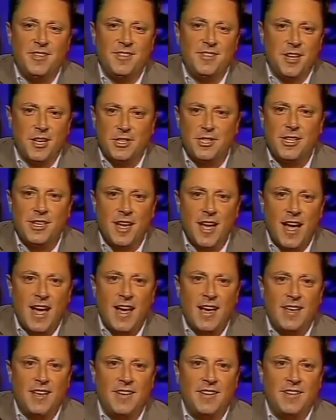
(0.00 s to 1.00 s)
the discussion
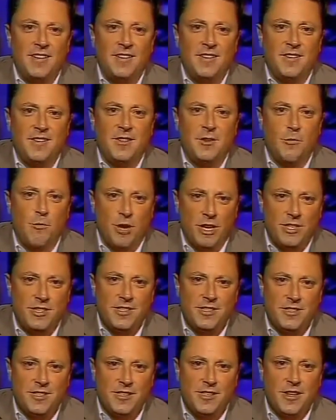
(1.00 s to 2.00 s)
guide and the
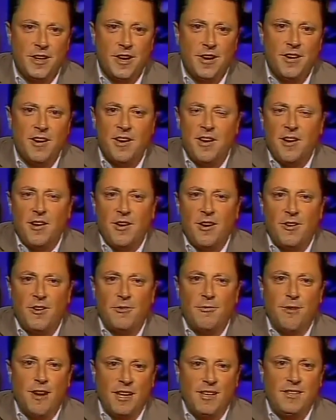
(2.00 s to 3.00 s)
questions in there are
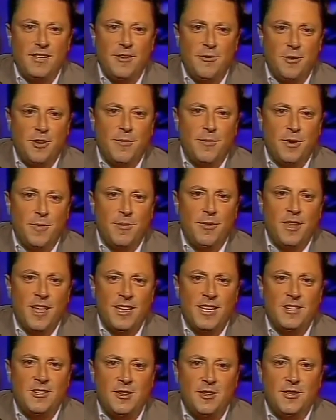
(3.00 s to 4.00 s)
directly going to be
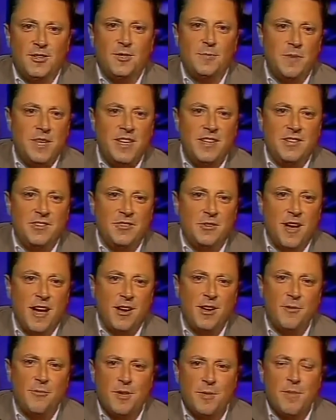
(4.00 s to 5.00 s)
related to the speech. So
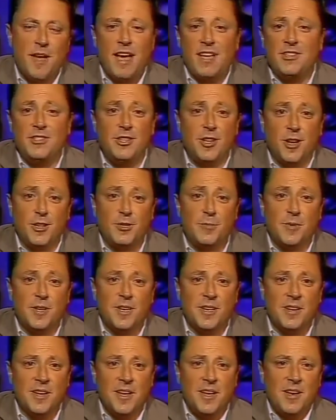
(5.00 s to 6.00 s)
how can we pass
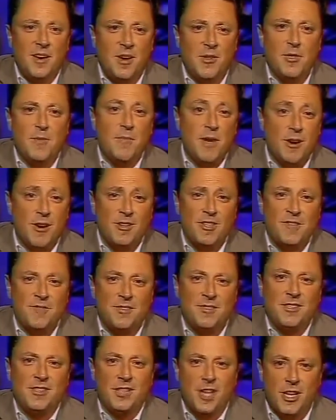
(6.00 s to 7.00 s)
judgment on the merits
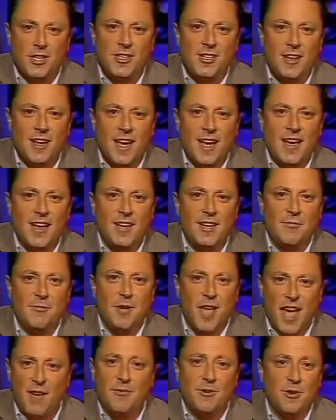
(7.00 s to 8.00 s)
of the discussion guide
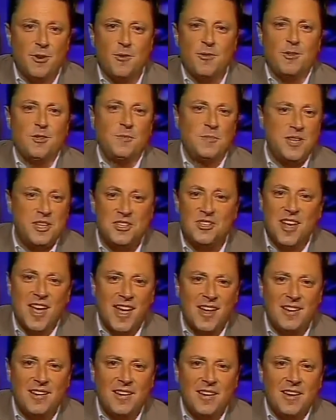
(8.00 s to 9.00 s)
if we haven't heard the speech
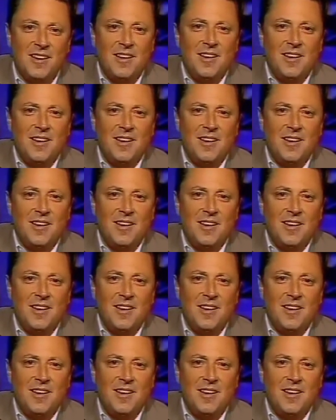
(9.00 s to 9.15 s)
yet?